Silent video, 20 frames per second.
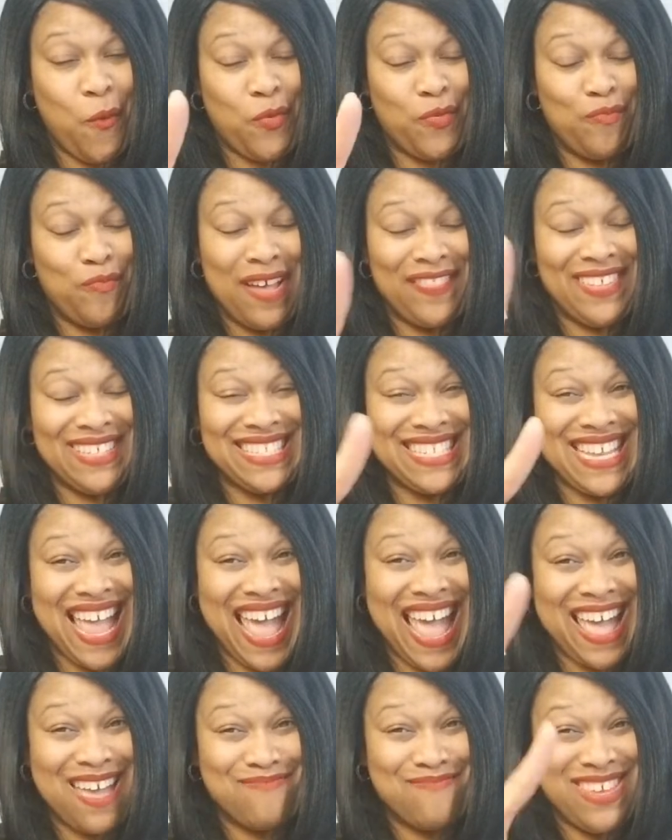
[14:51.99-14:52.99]
about the
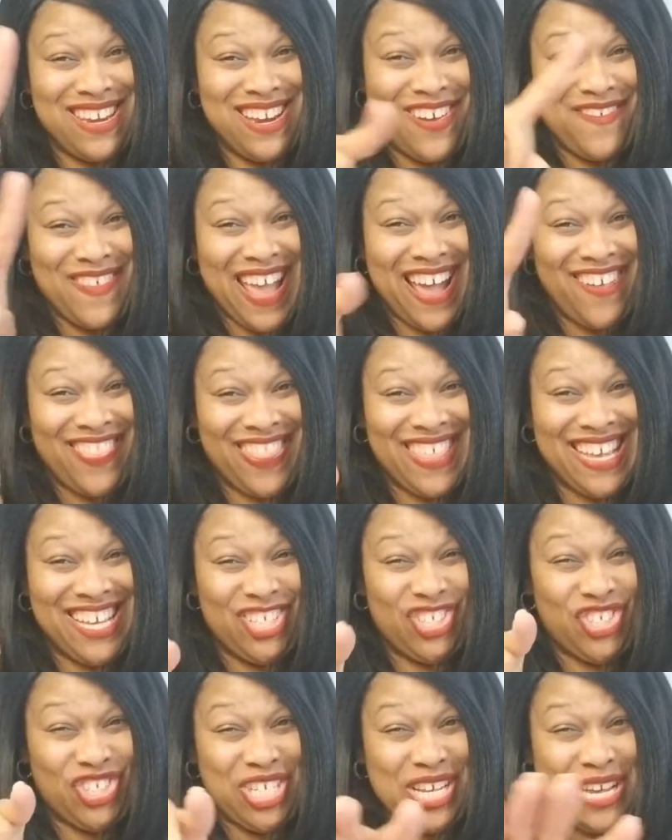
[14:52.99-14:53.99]
timing of how
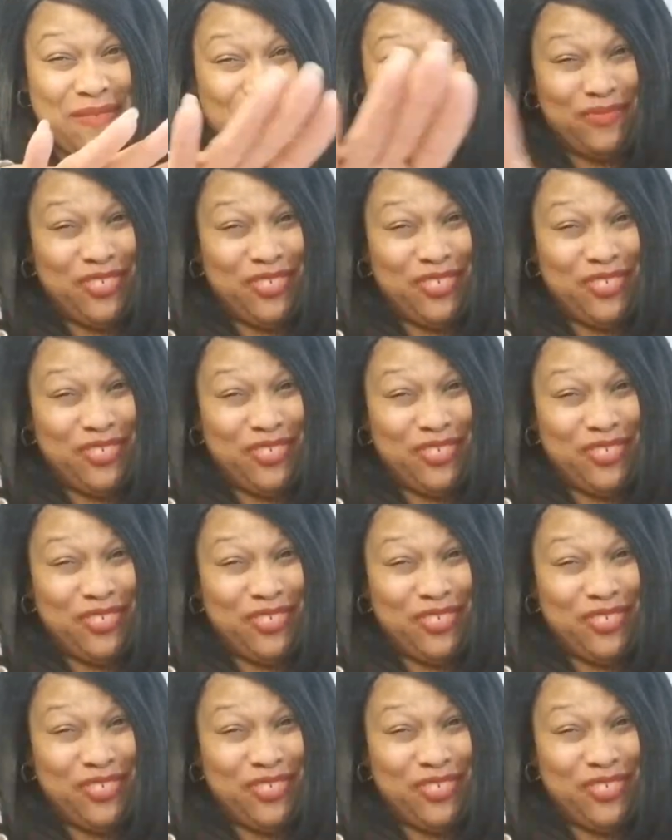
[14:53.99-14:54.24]
things ship.